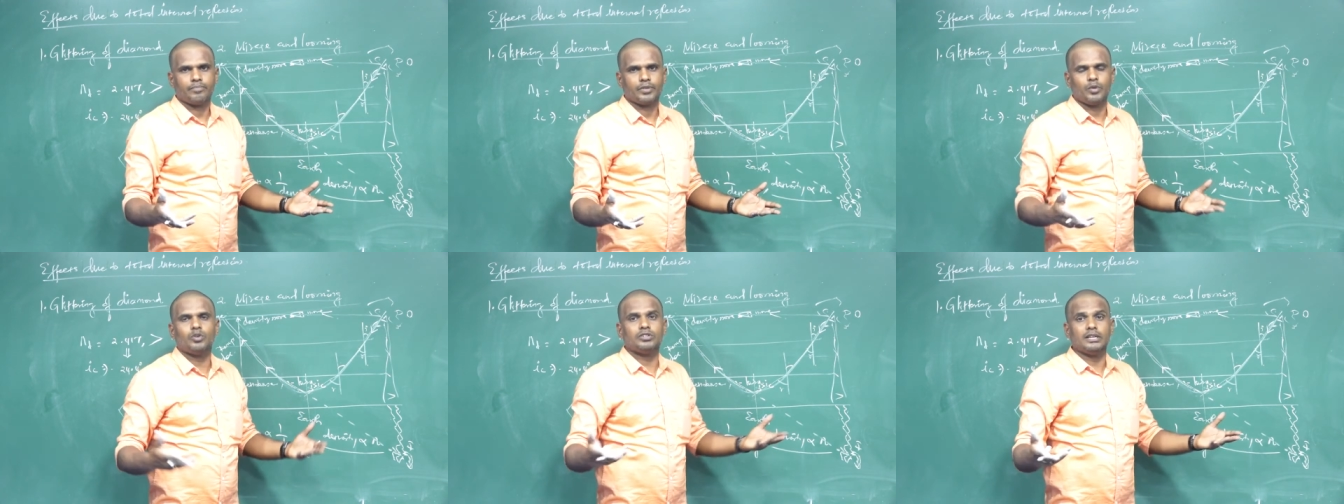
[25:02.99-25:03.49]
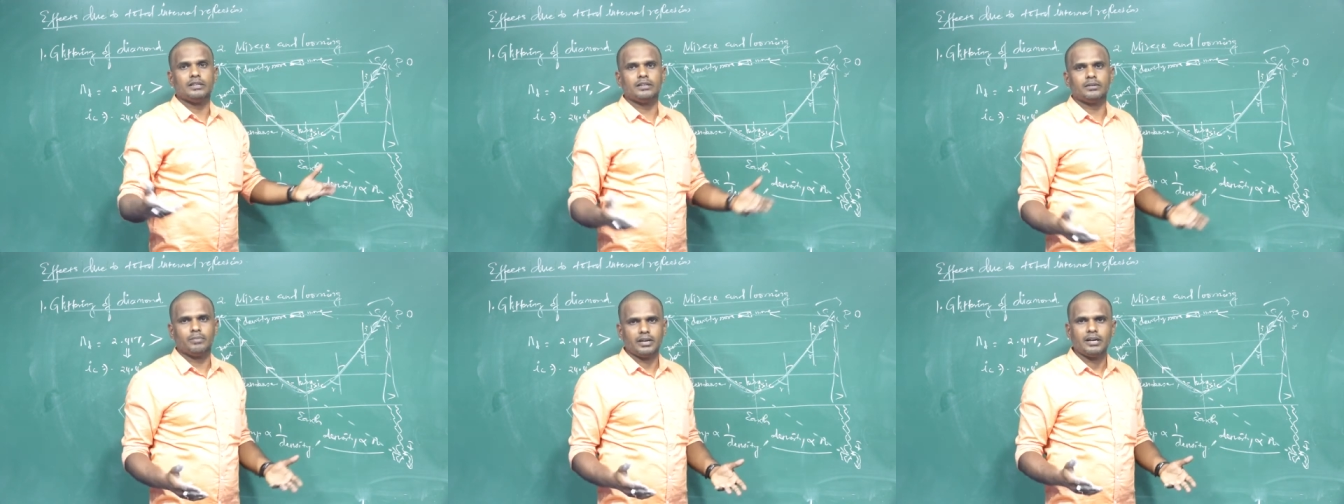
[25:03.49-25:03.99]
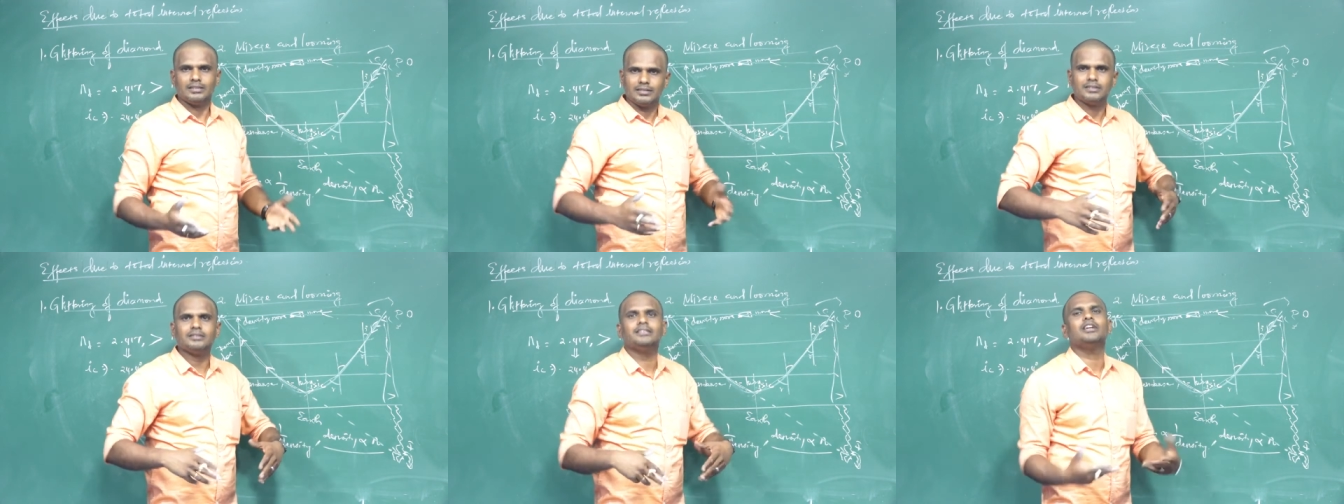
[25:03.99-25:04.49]
You won't see anything because it
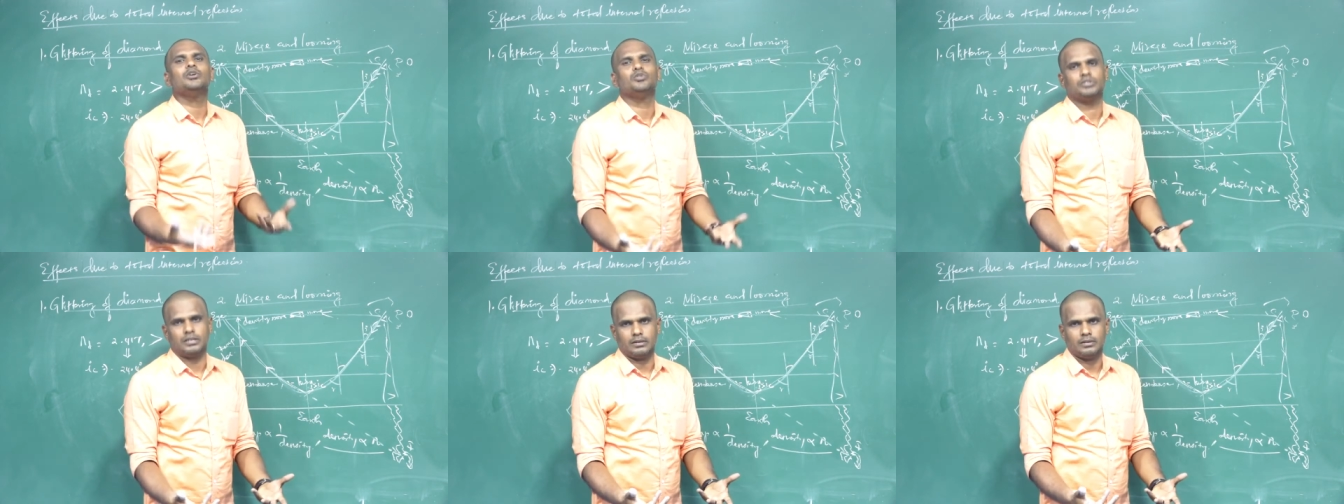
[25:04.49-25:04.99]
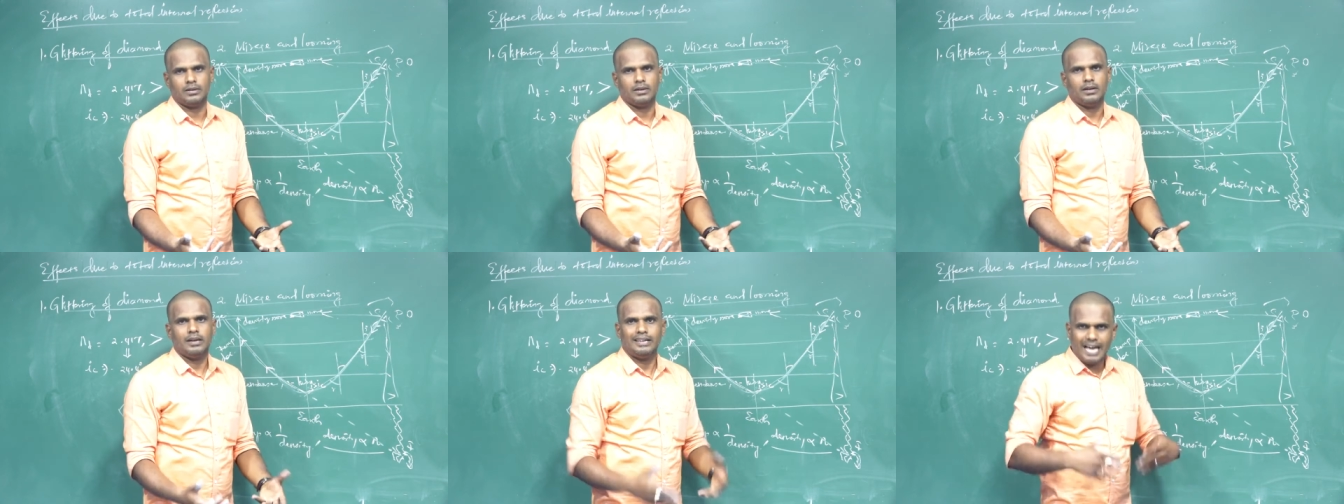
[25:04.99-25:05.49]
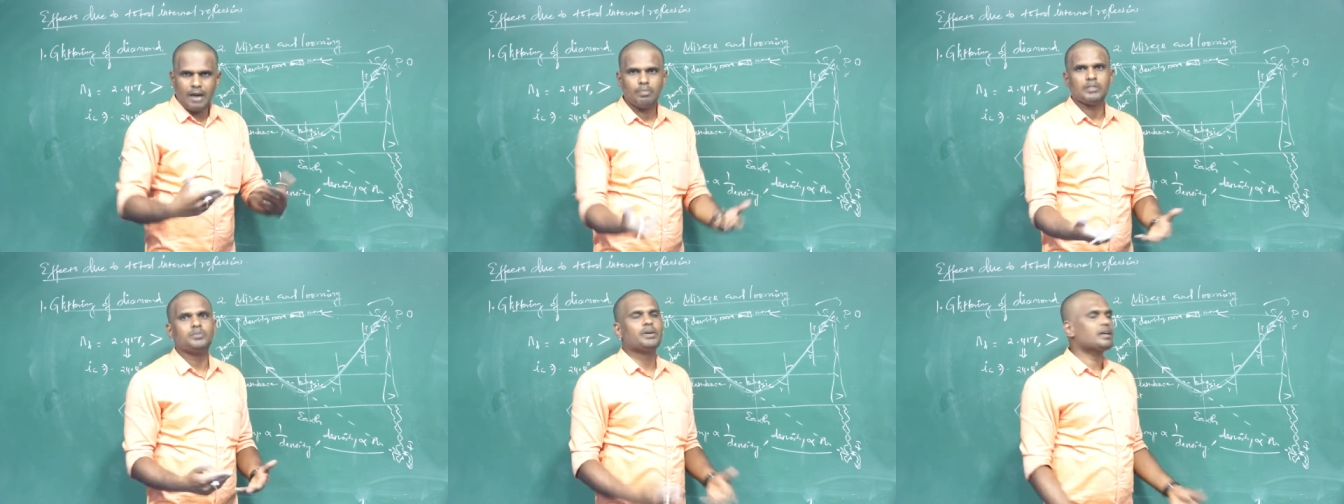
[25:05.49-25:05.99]
is an illusion. It
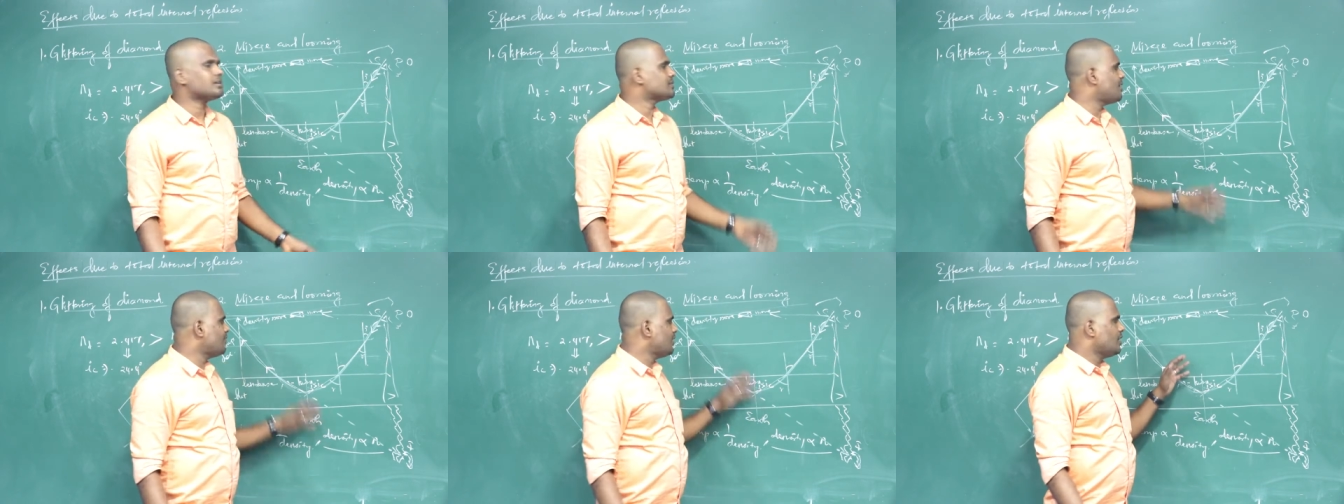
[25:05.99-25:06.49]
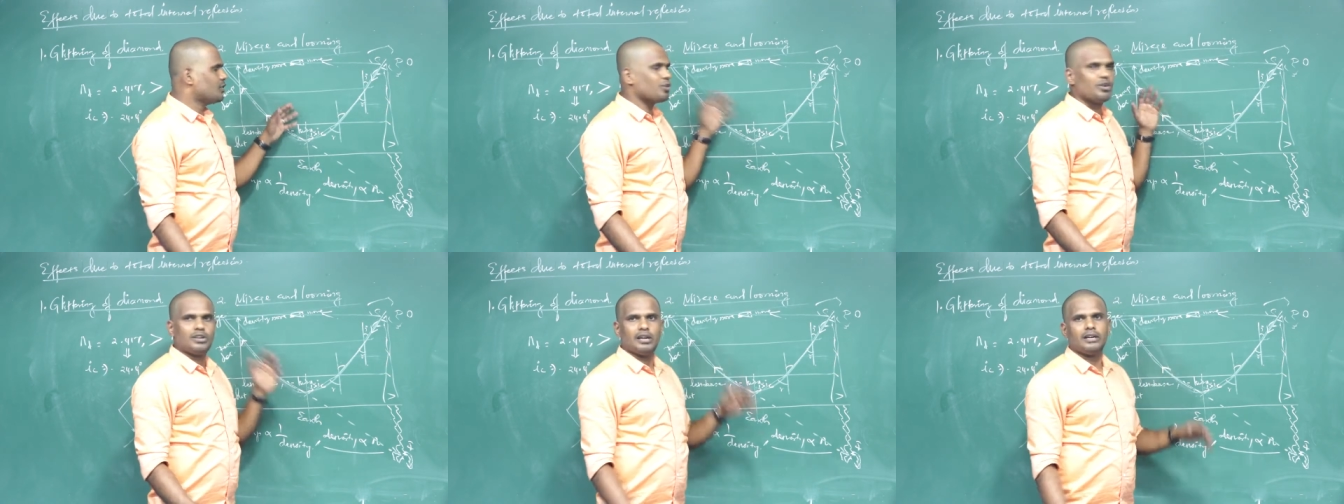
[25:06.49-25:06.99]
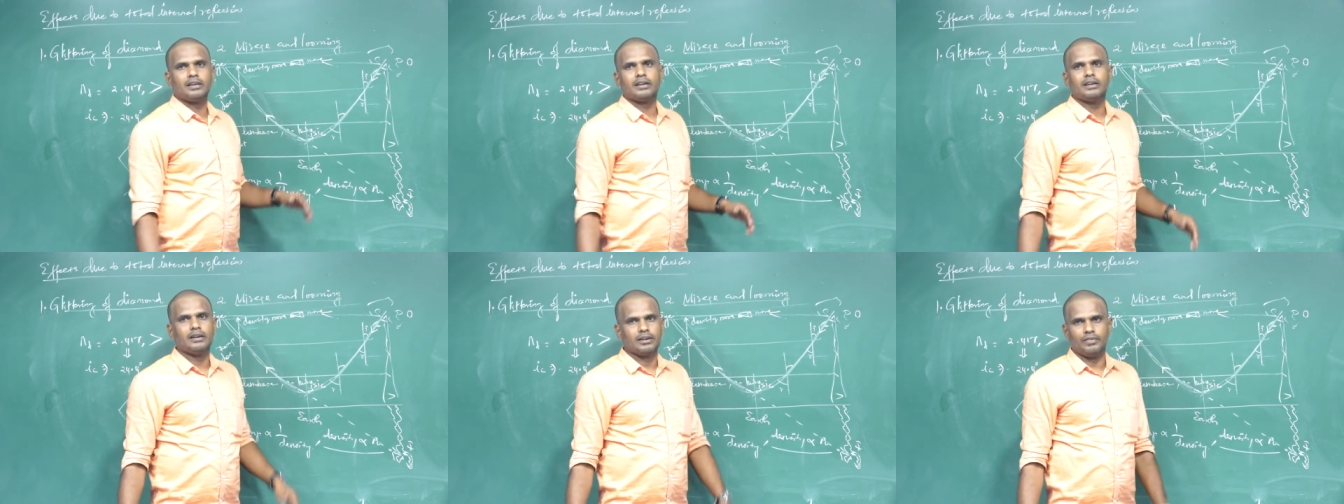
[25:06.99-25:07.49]
happens because of total
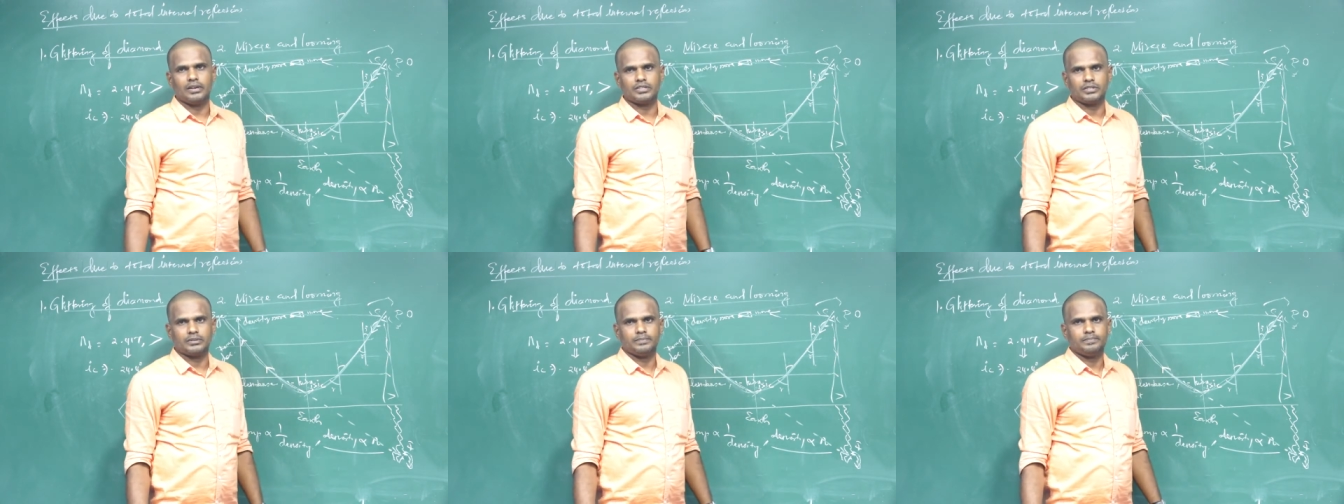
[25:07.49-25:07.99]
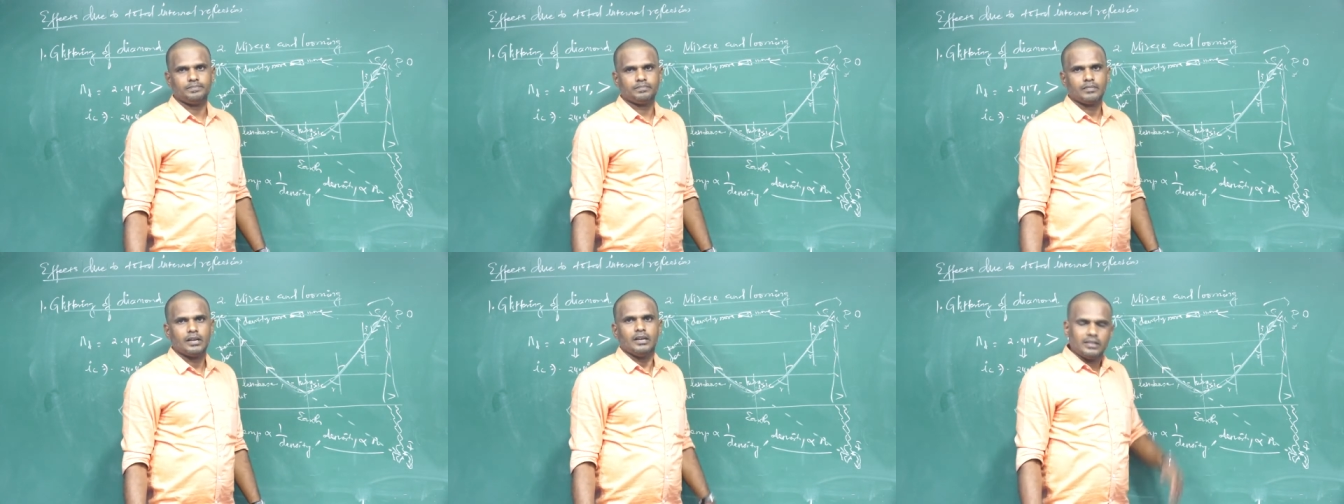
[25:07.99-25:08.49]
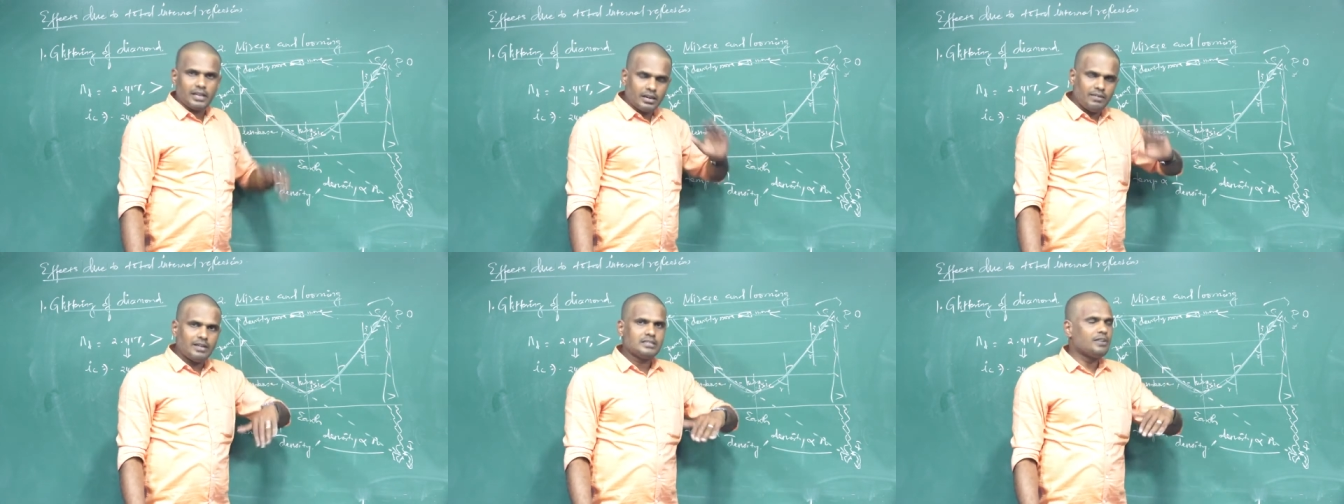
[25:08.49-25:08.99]
internal reflection. The
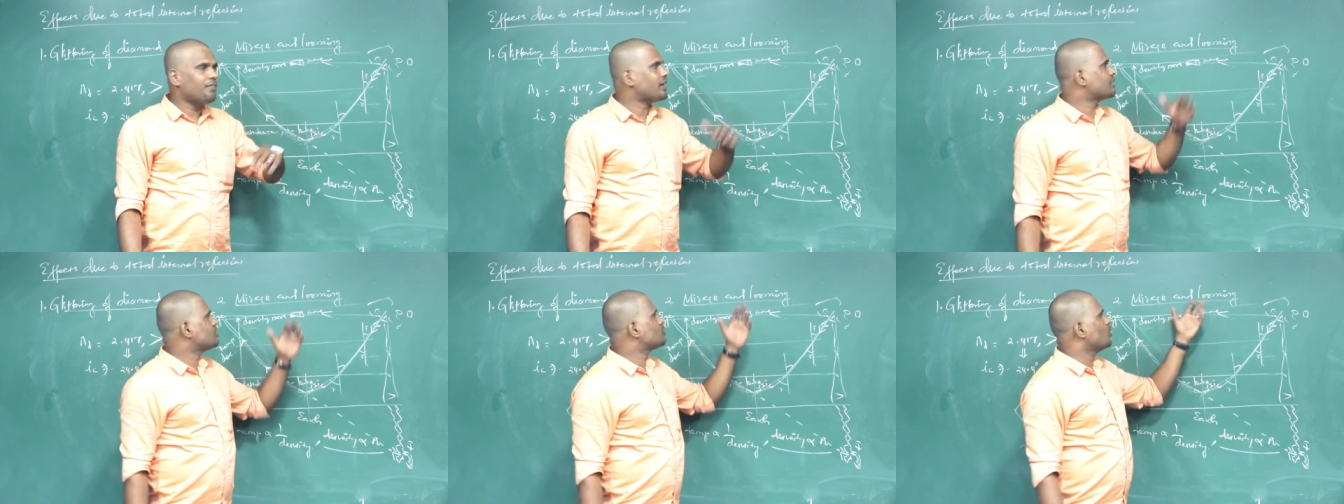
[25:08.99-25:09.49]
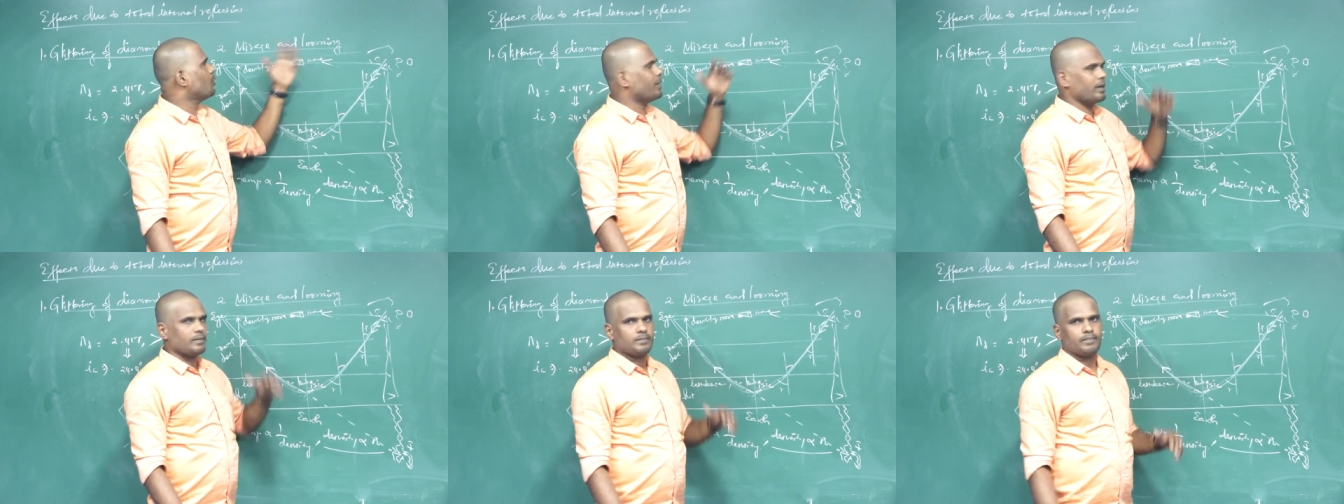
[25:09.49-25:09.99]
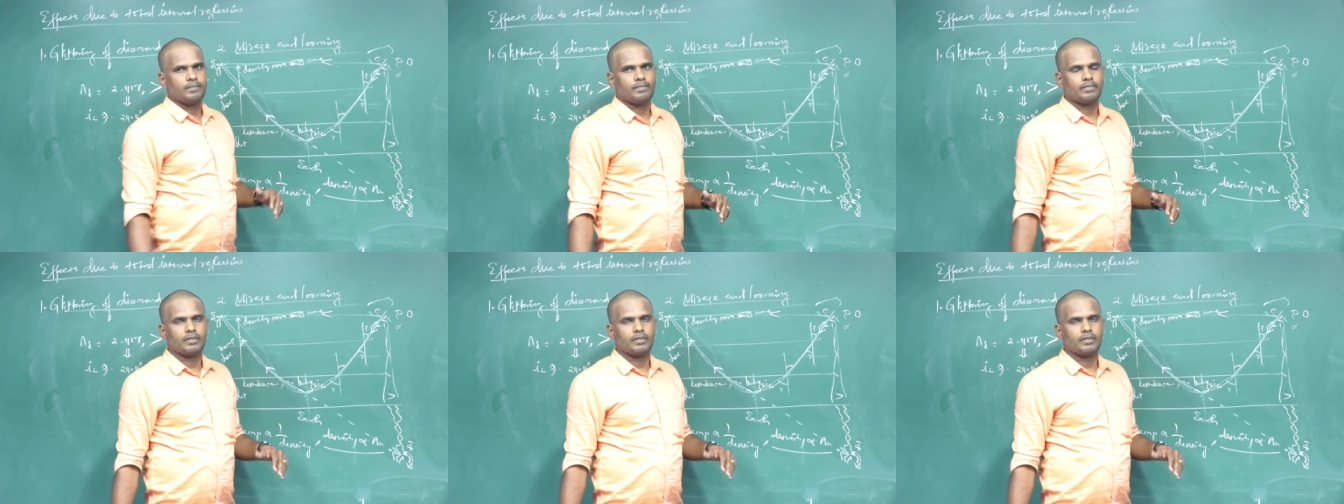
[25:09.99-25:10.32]
reverse effect is looming.